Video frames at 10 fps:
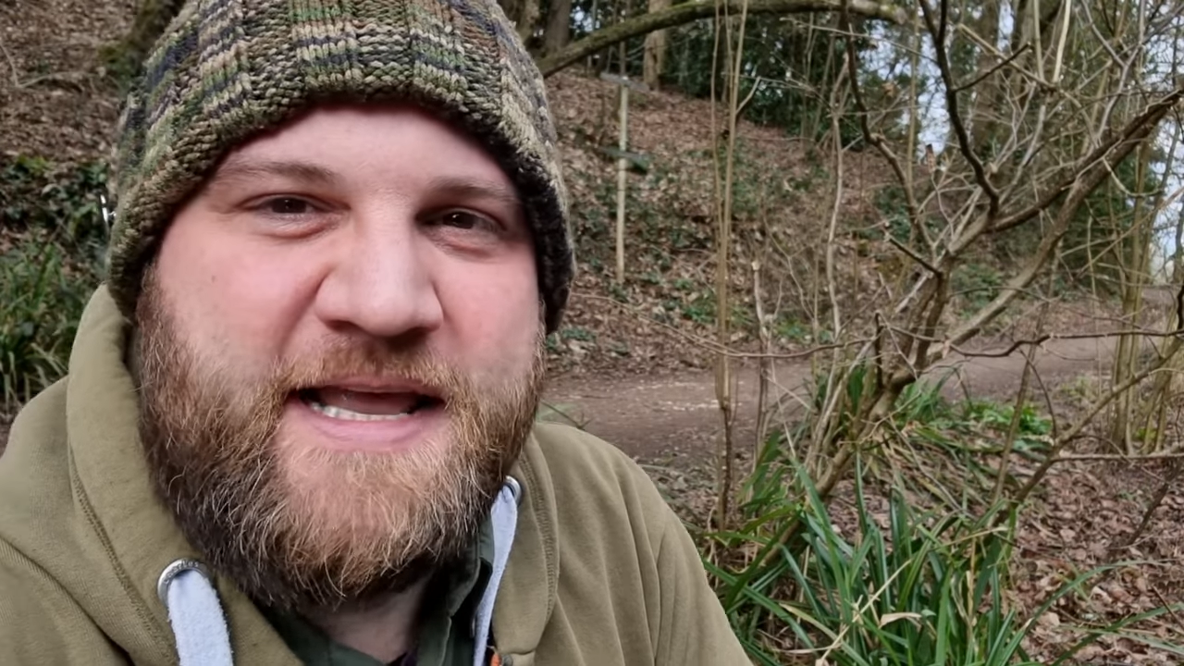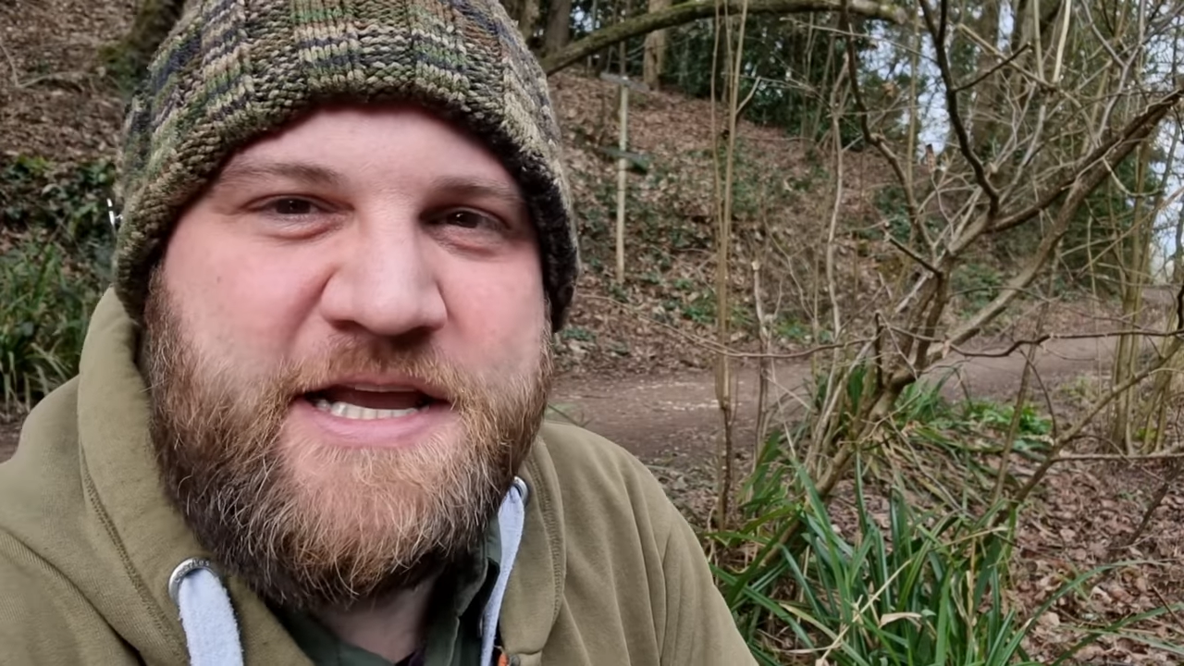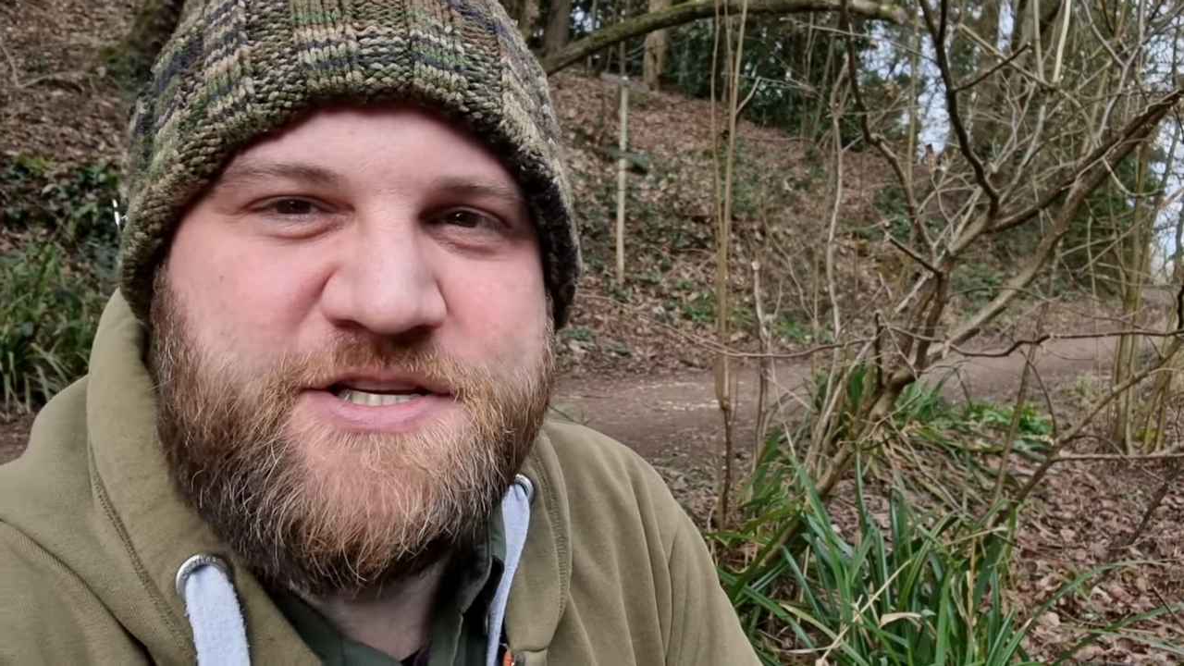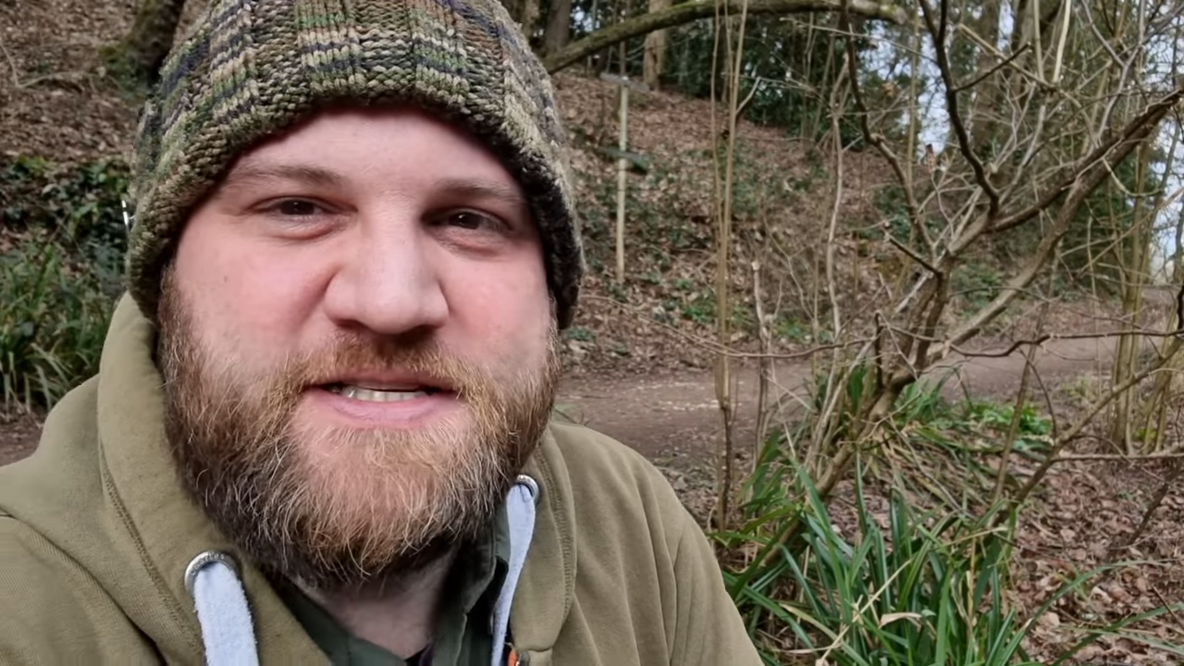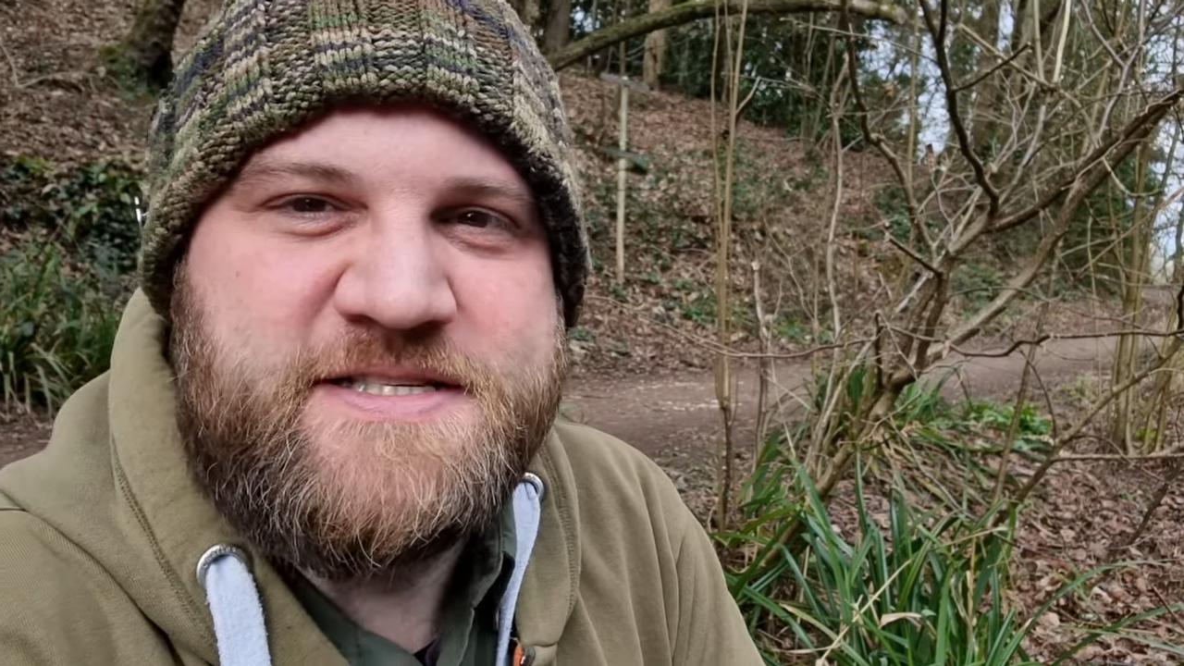
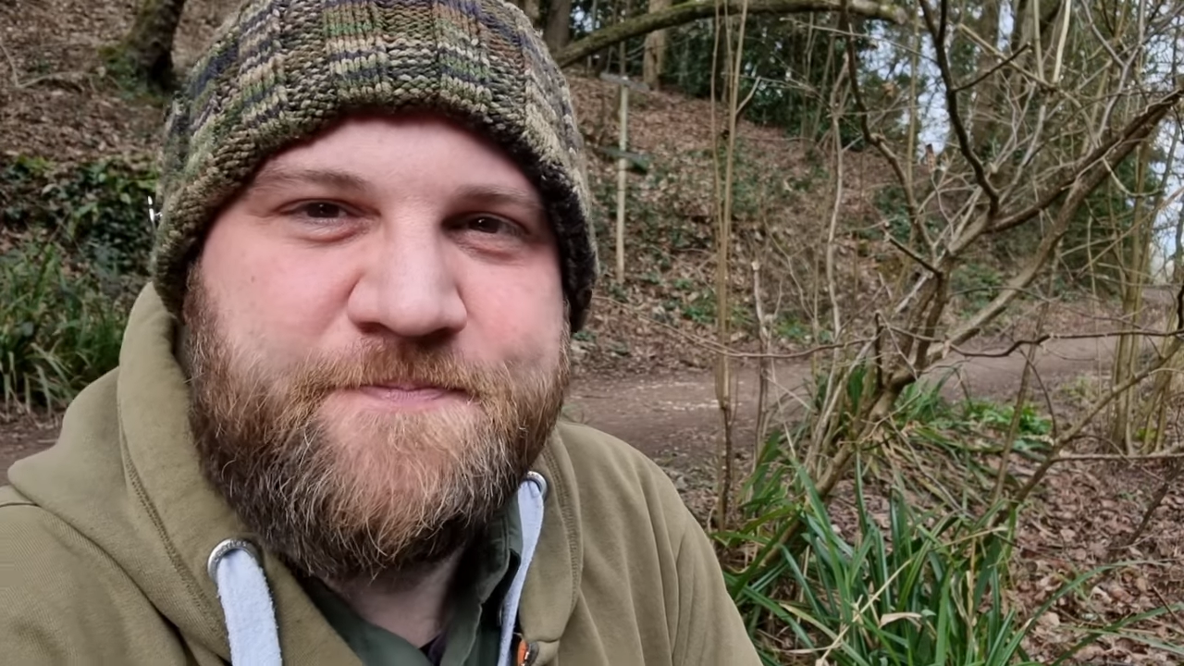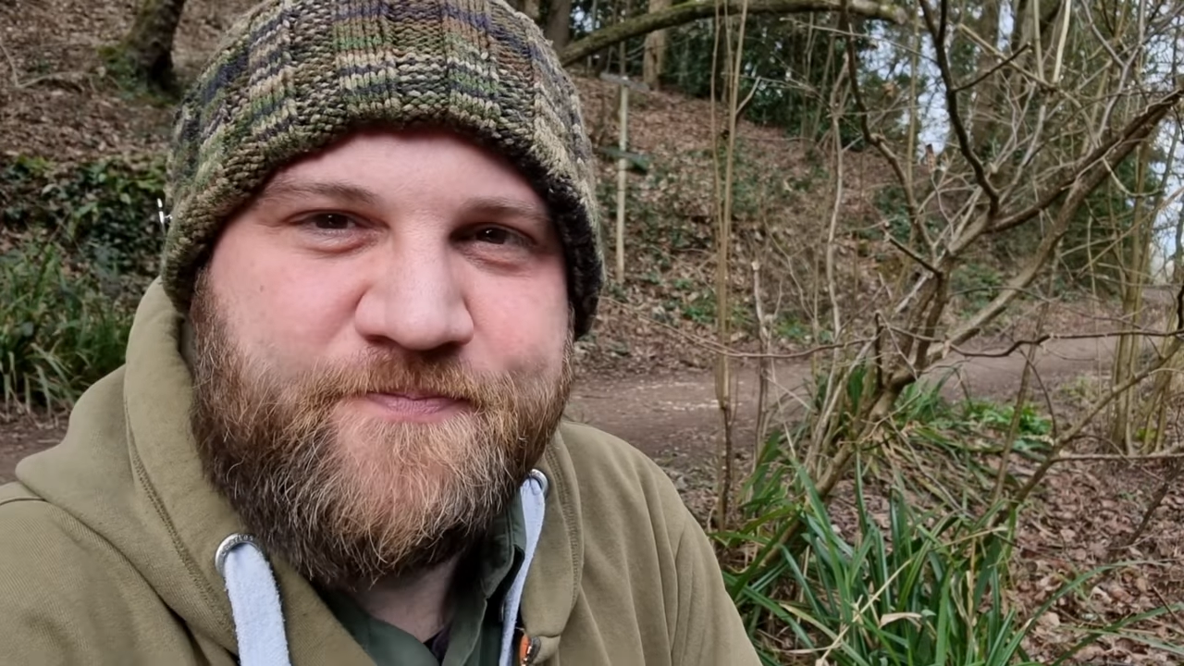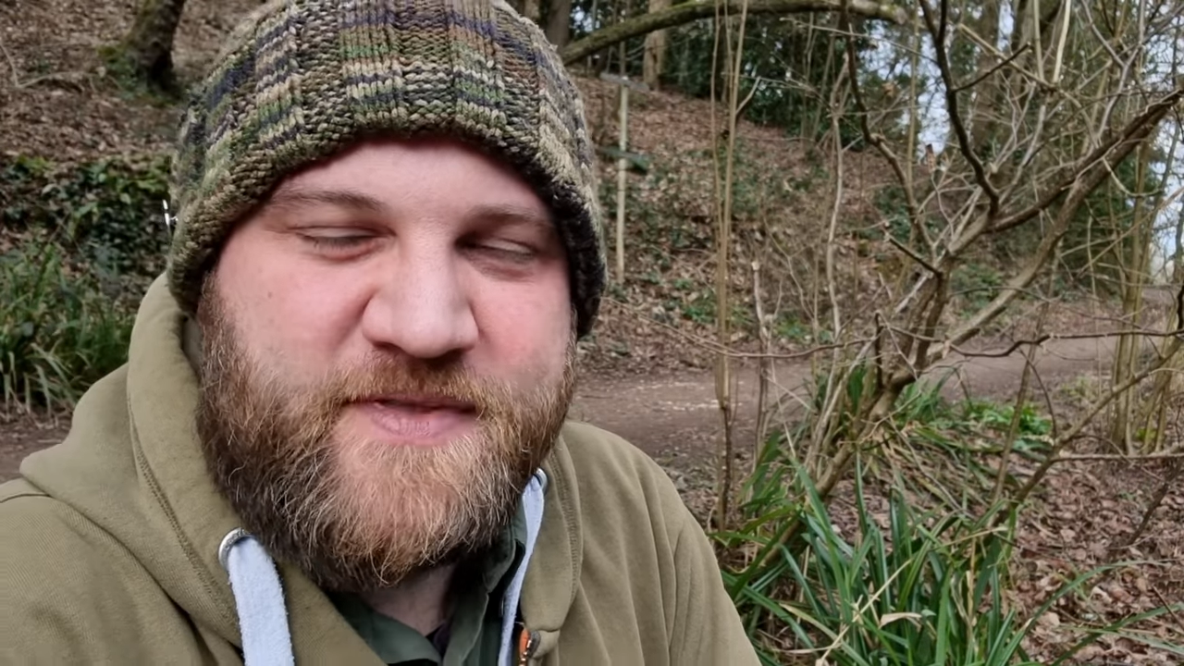Ages,